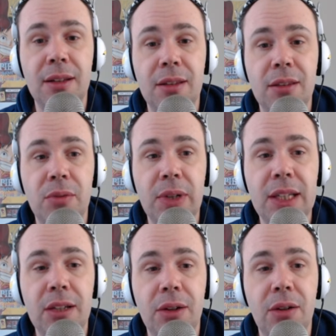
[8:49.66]

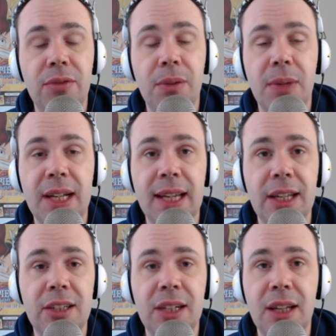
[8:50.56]
3 of the My
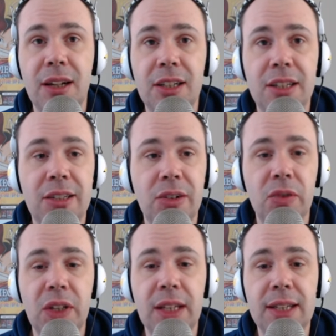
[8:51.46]
Age, and I just don't
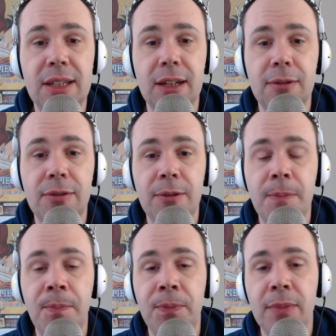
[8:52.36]
think that's enough.
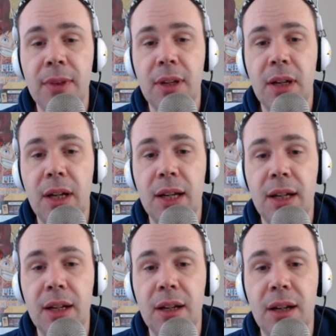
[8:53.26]

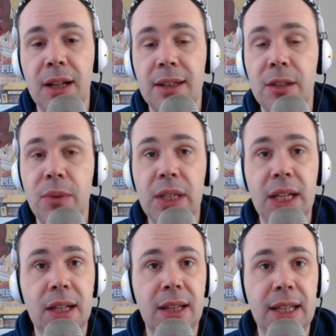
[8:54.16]
I think we need
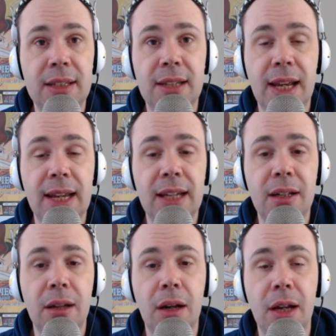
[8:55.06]
at least 8.
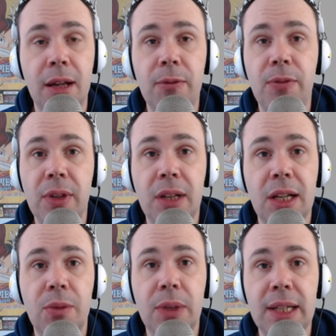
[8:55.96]
I feel
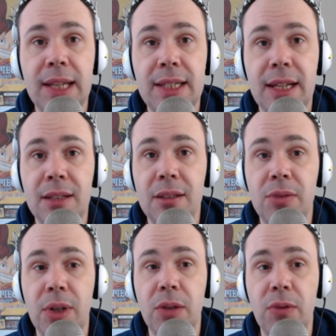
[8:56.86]
like we need 10 to
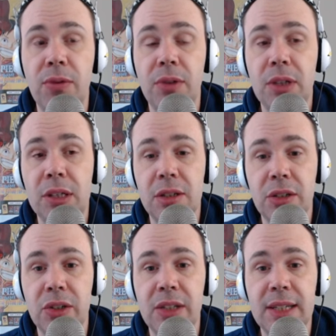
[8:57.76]
12
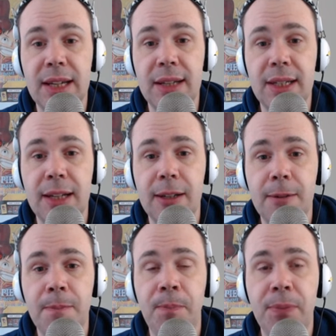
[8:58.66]
searches in our deck.
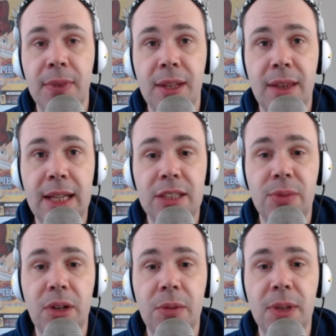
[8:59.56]
That's
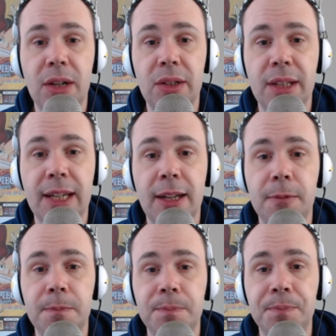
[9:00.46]
where I'm currently at.
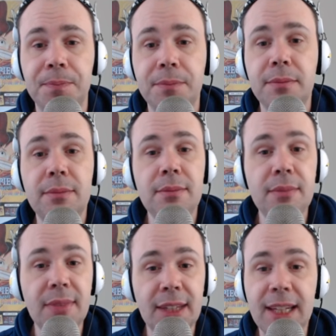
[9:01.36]

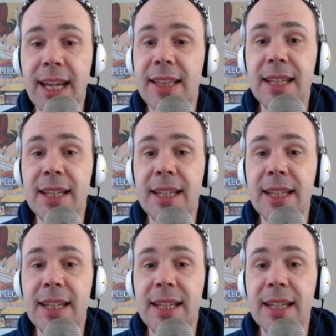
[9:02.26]
Get the